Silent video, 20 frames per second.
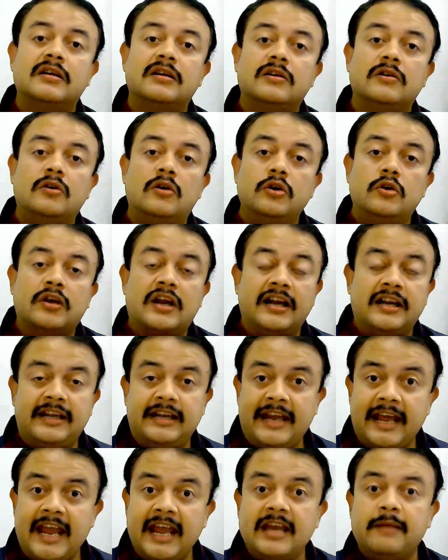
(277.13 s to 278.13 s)
you know, you can
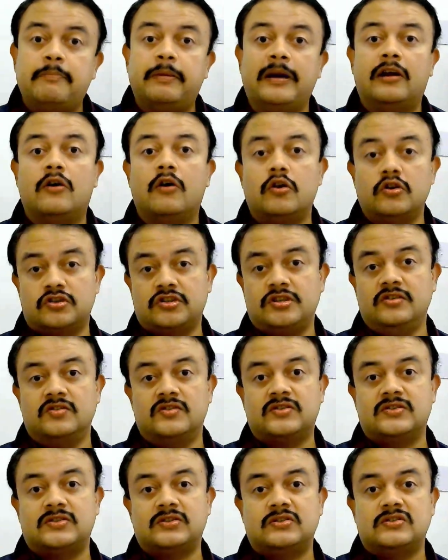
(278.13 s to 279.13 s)
take
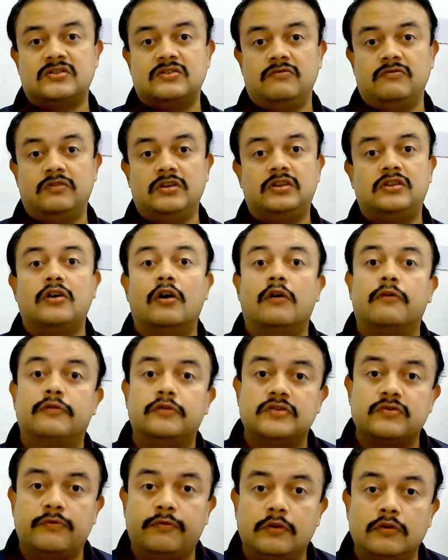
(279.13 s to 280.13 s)
precautions with the
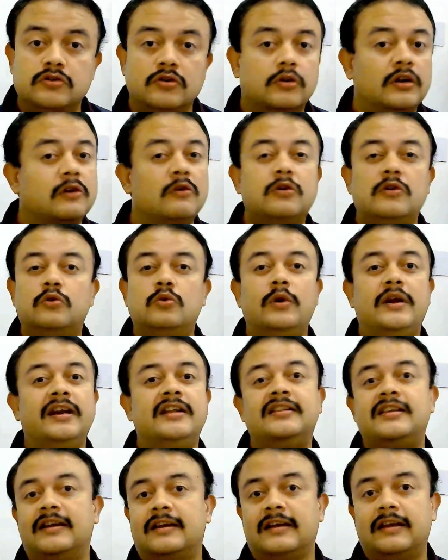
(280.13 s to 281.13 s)
office future. You cannot do
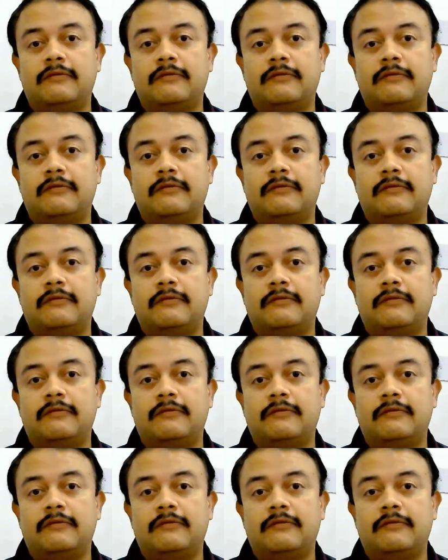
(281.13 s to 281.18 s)
anything.